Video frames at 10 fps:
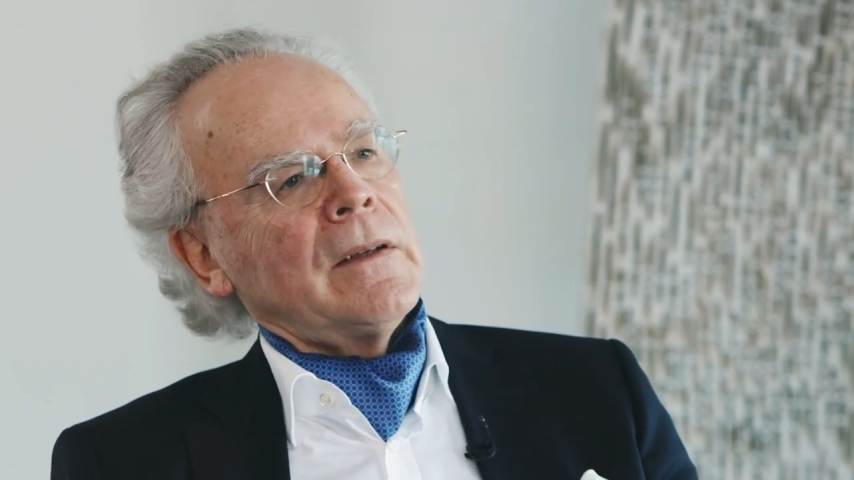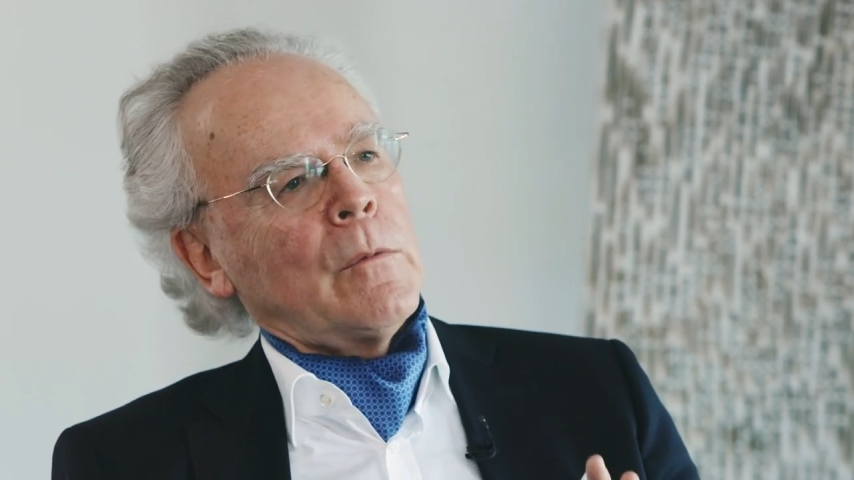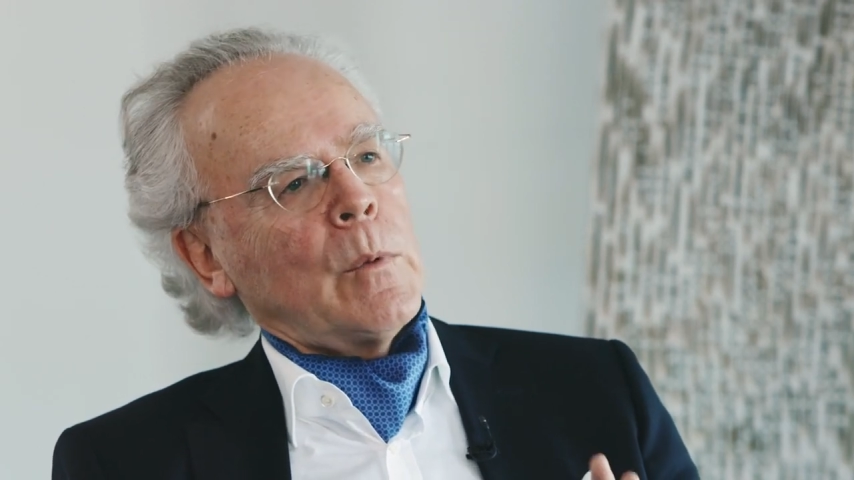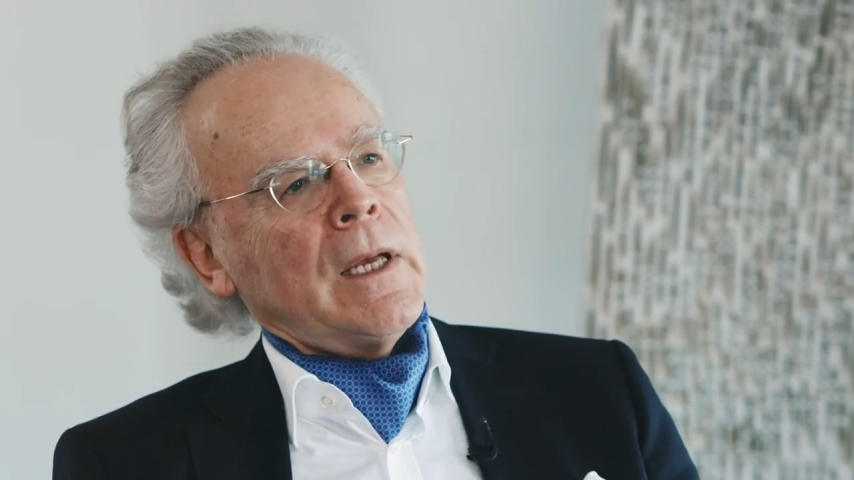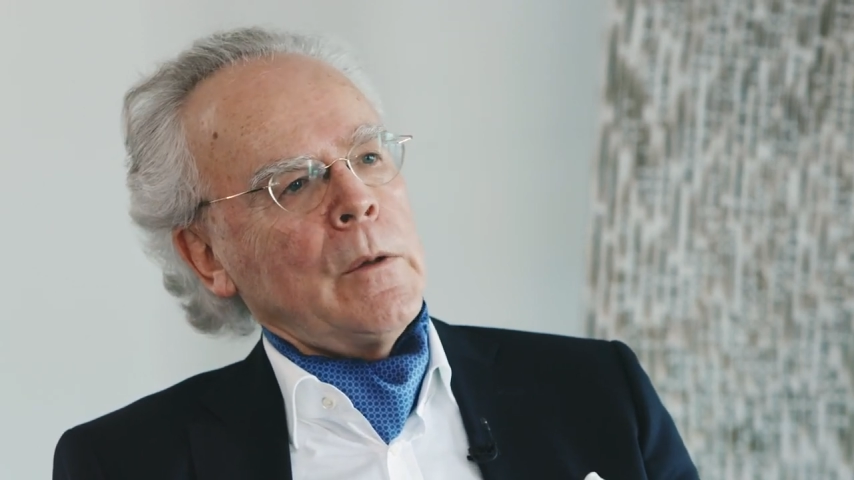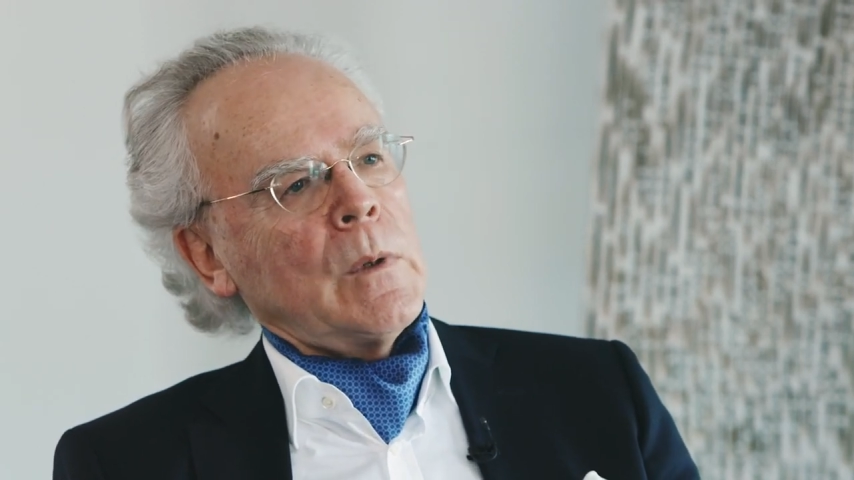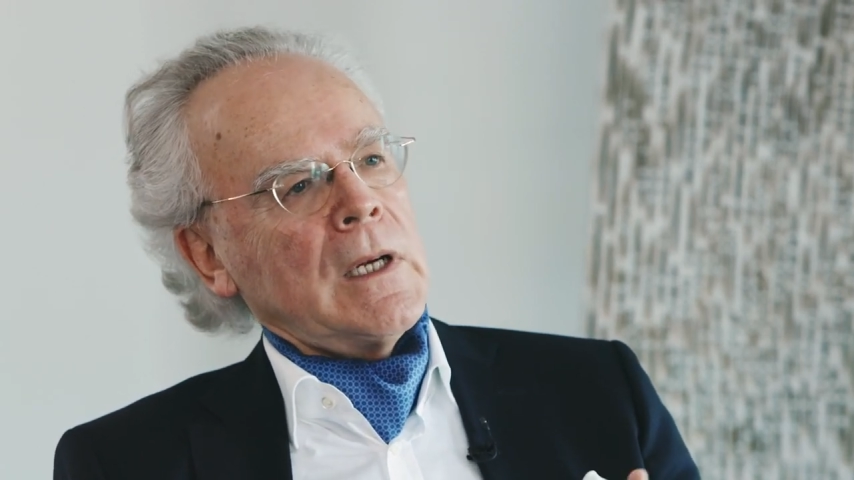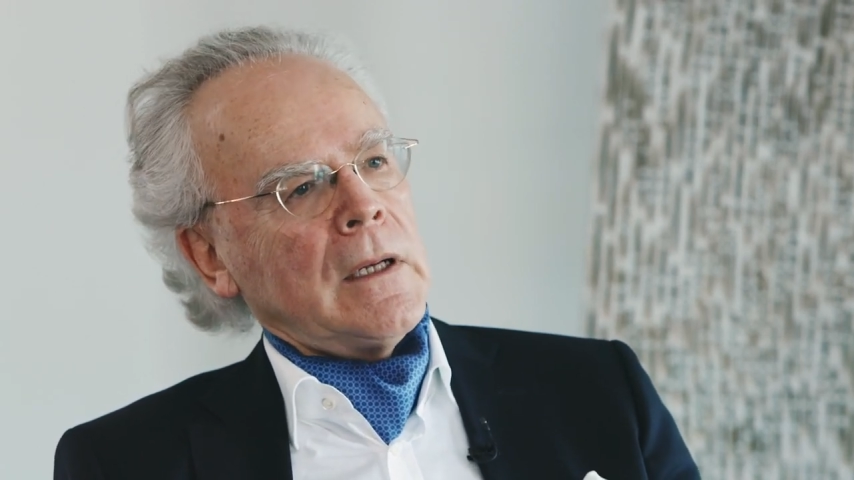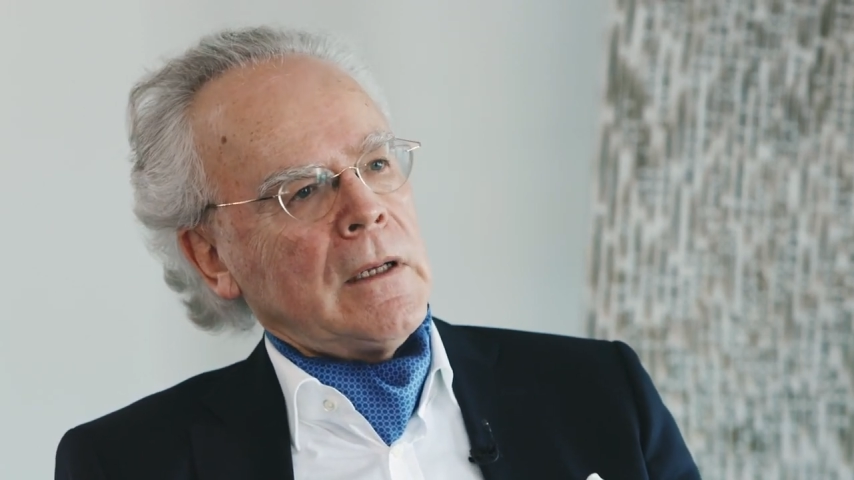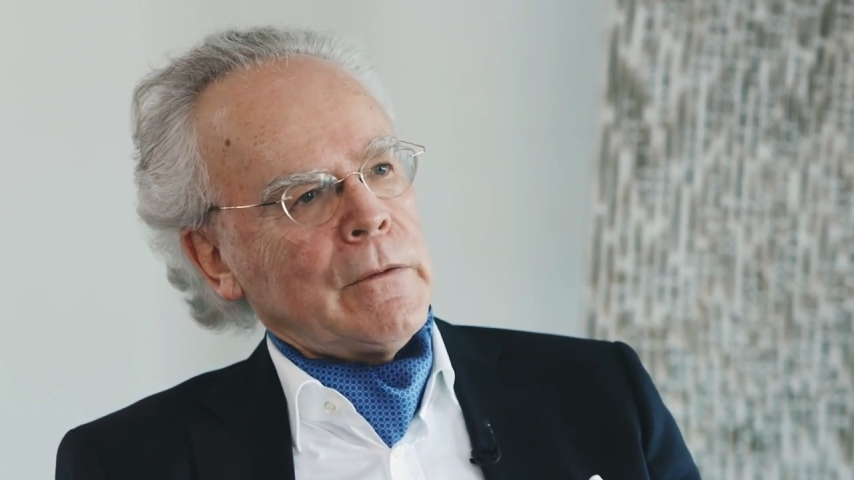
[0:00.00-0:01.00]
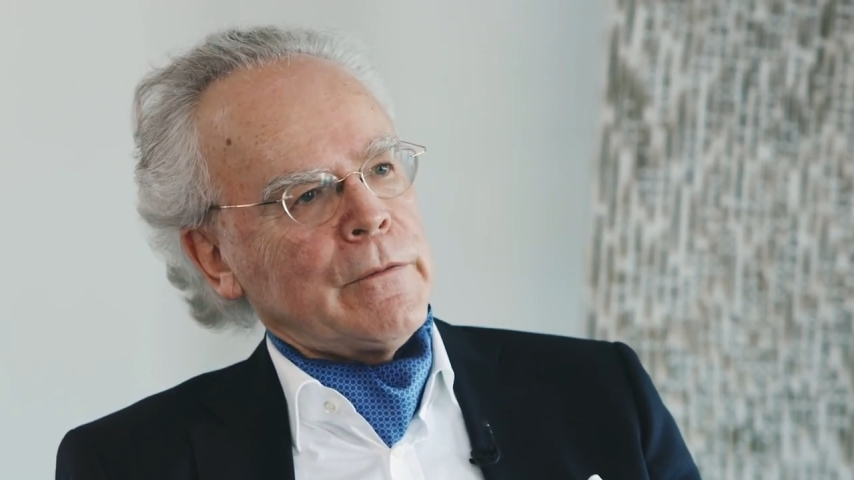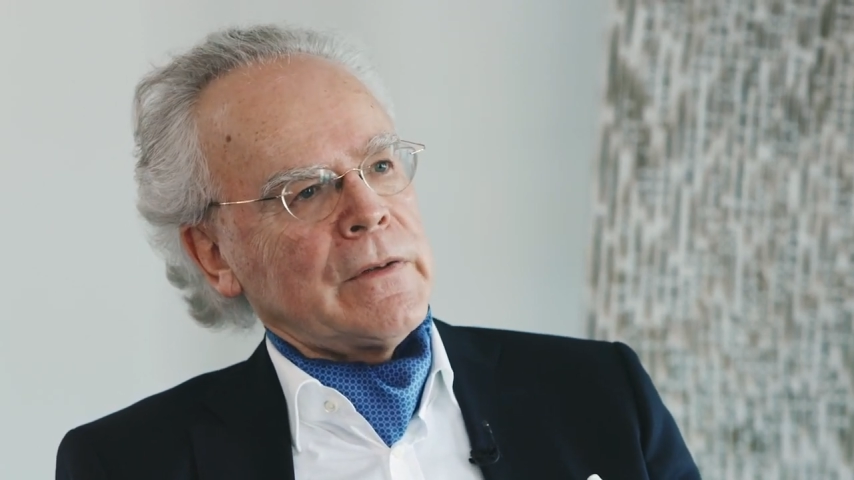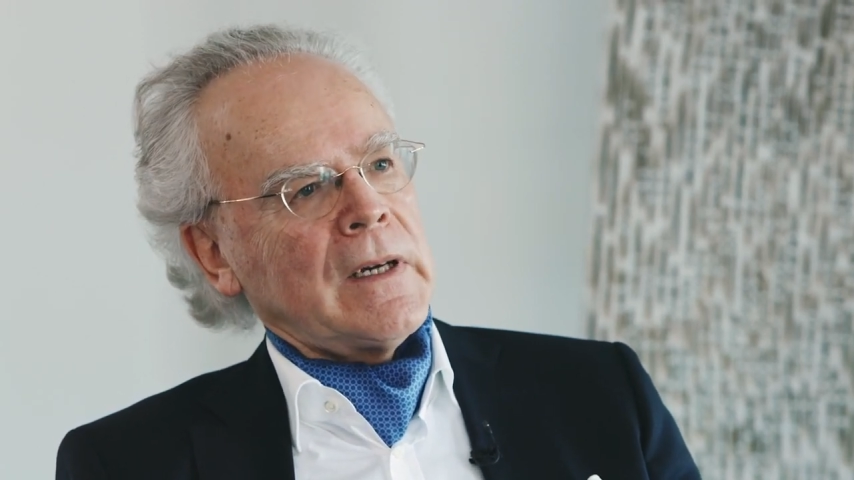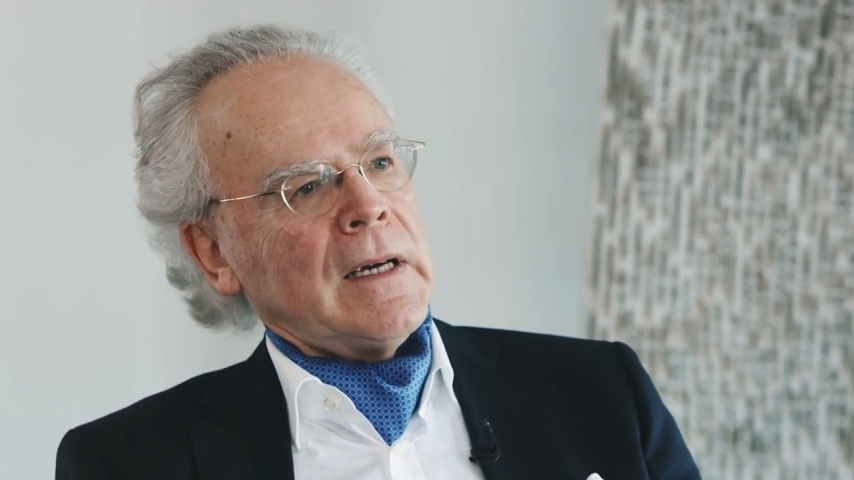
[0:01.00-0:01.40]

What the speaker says: the way we live,